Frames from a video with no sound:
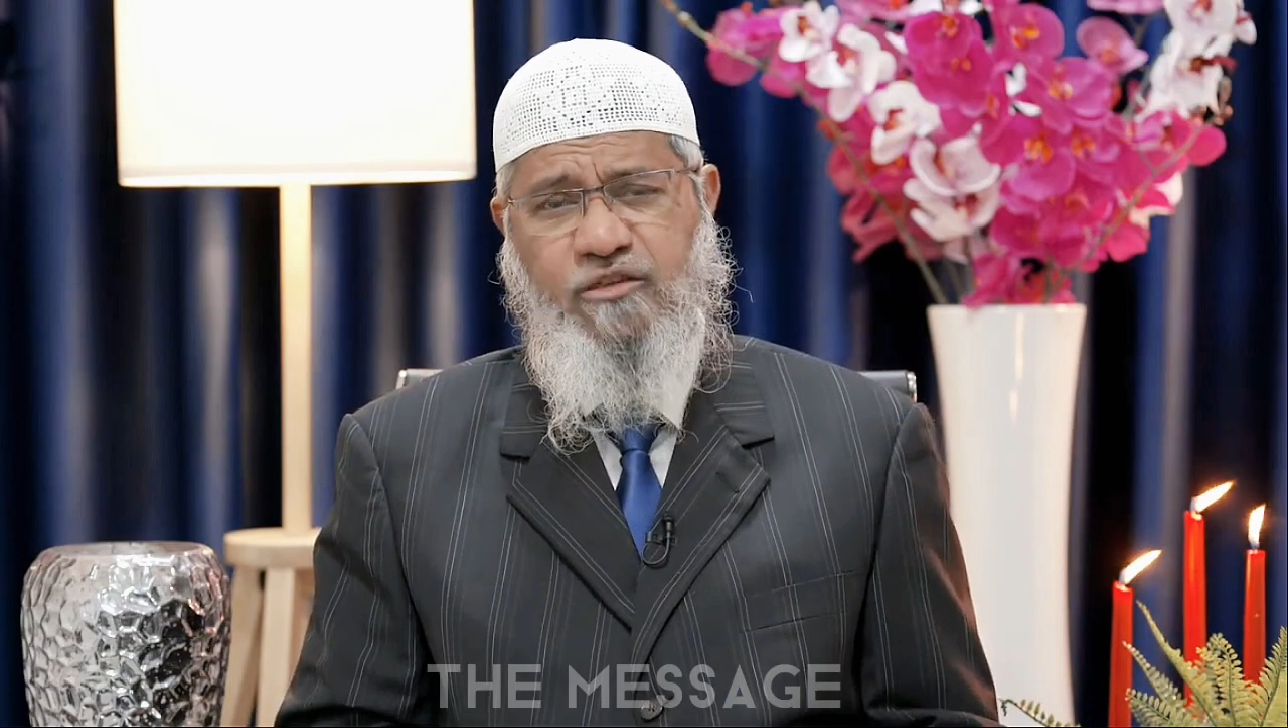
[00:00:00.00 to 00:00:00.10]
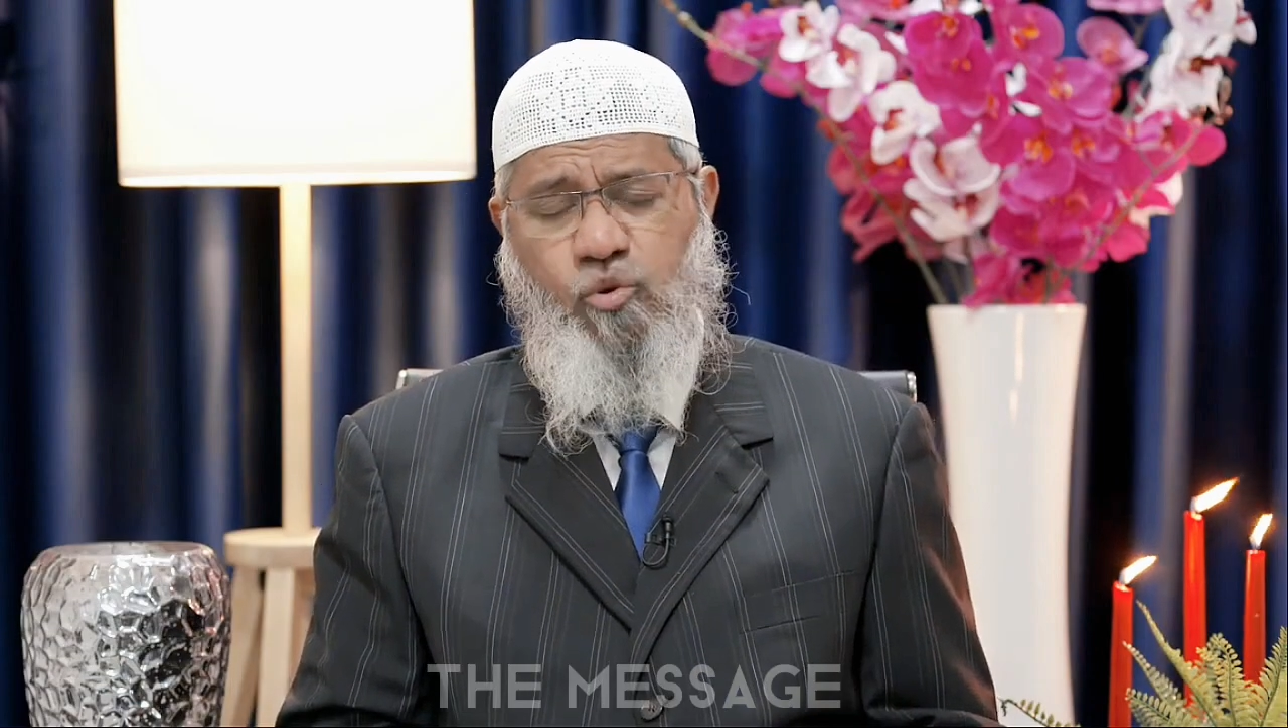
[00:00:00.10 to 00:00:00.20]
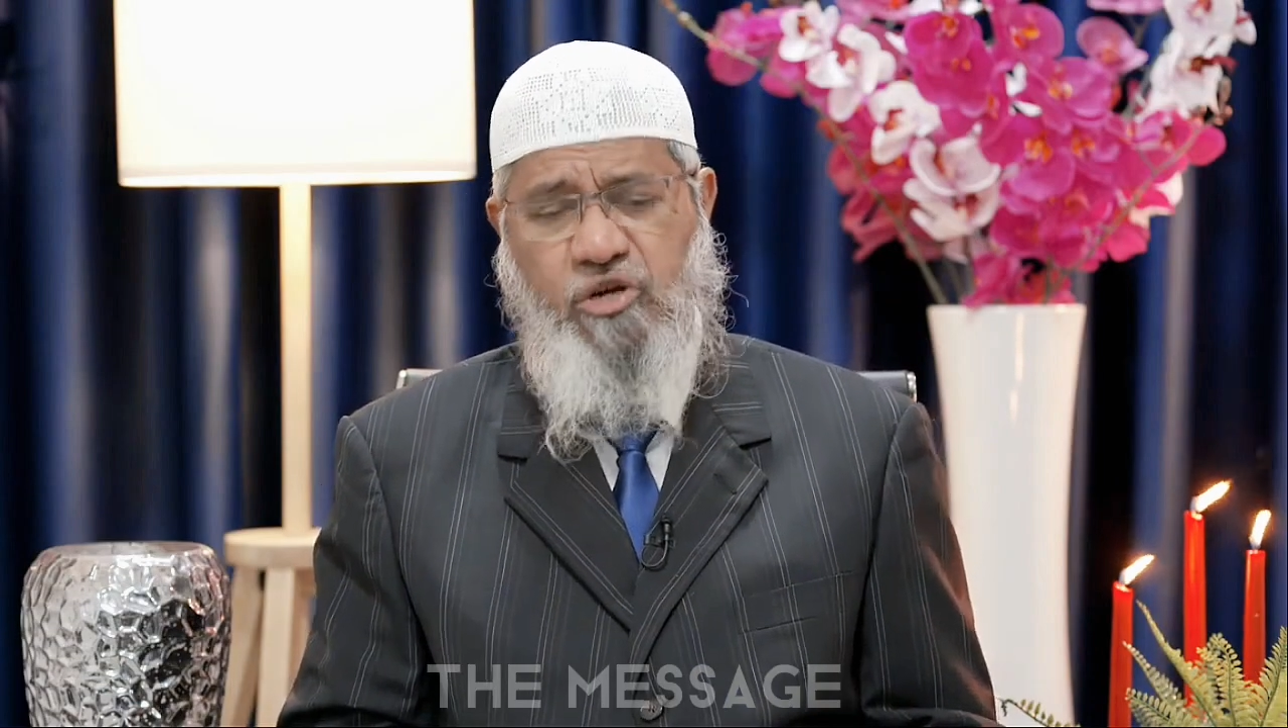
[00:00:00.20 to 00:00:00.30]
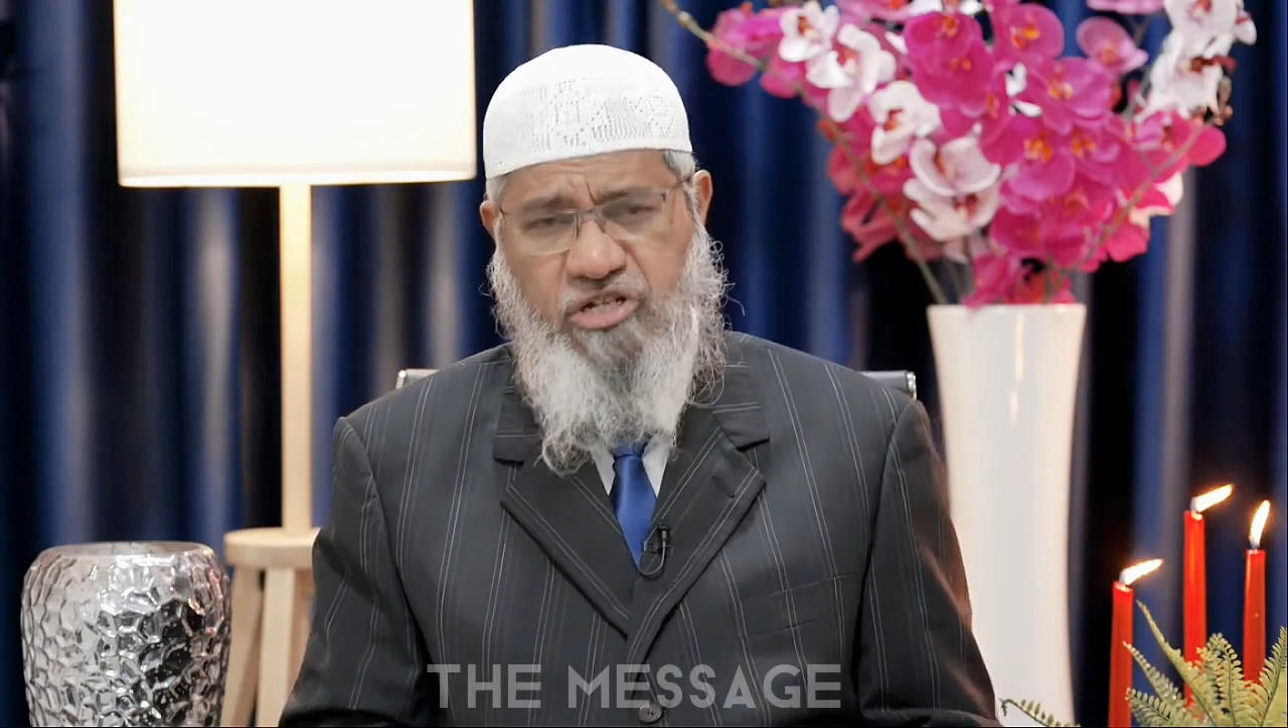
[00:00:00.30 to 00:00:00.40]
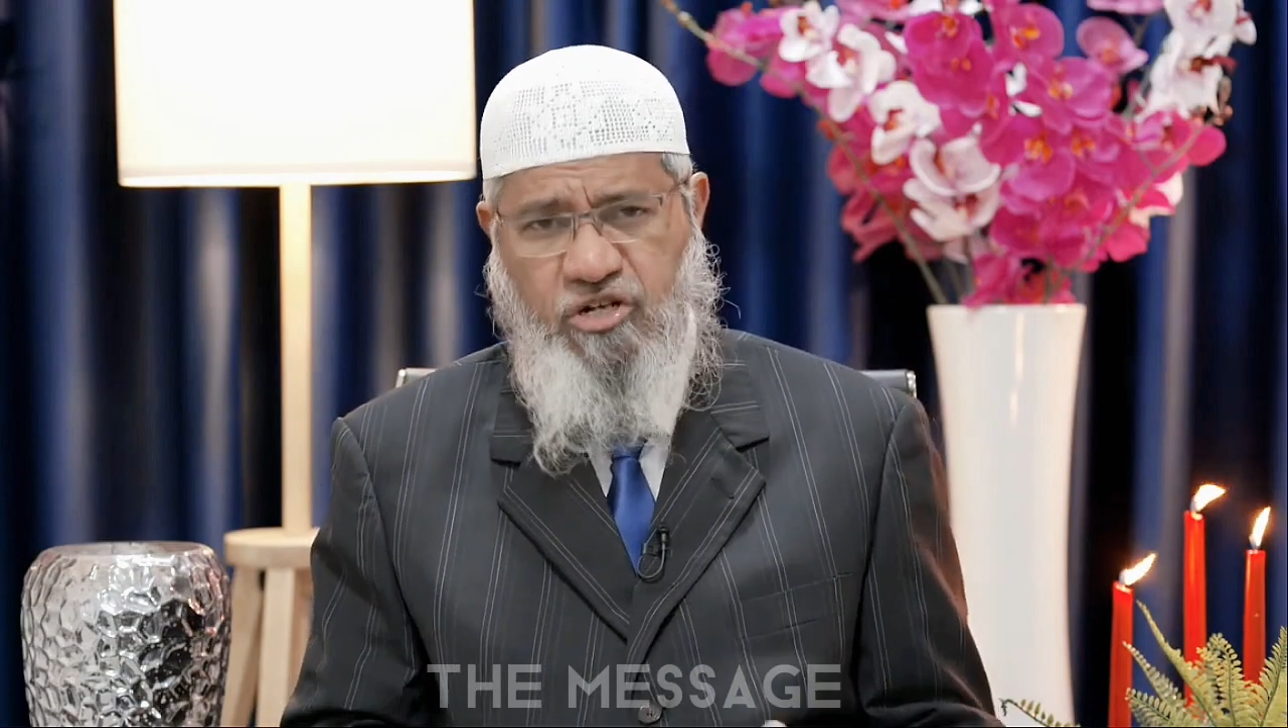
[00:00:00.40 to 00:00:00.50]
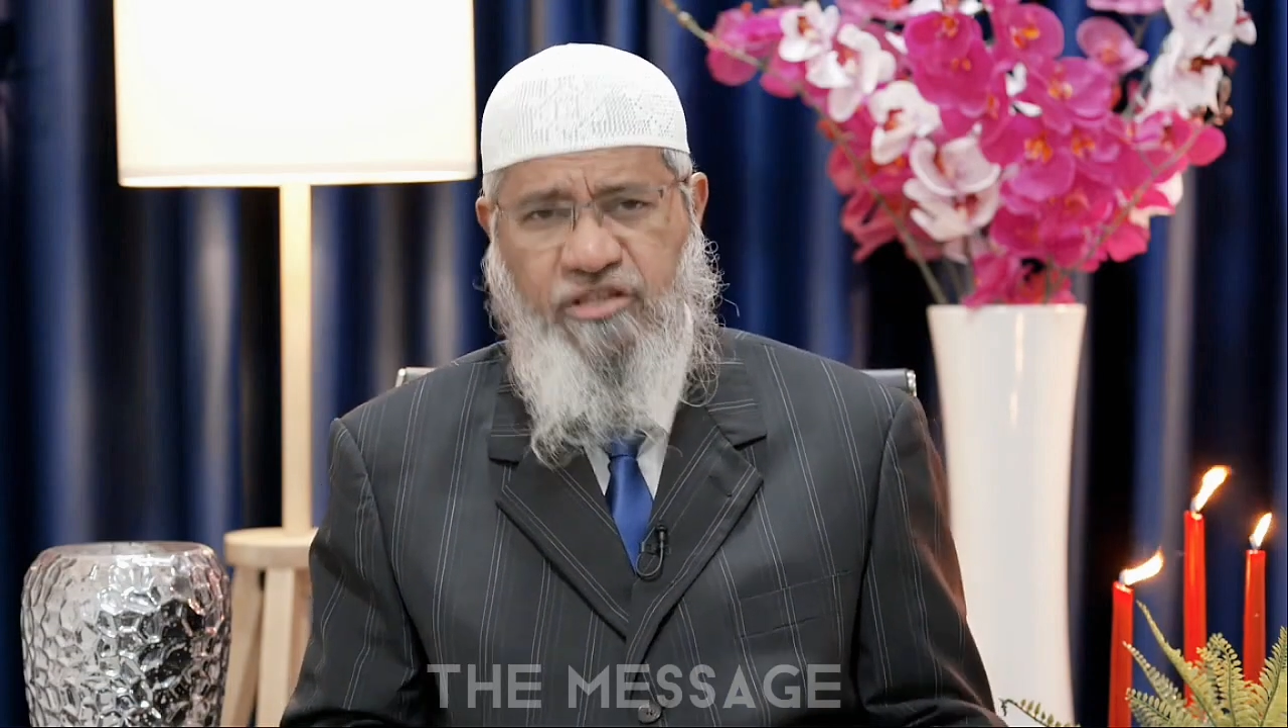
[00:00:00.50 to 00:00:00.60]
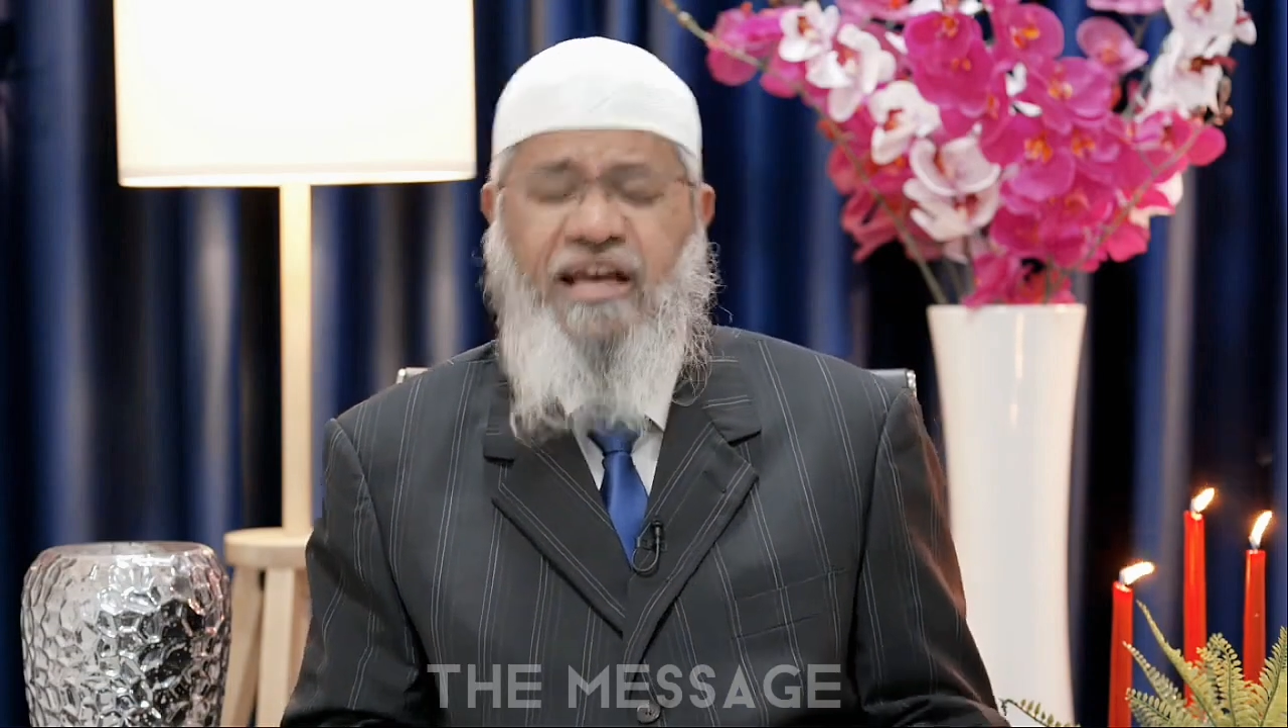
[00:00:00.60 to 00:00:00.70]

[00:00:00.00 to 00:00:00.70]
question on the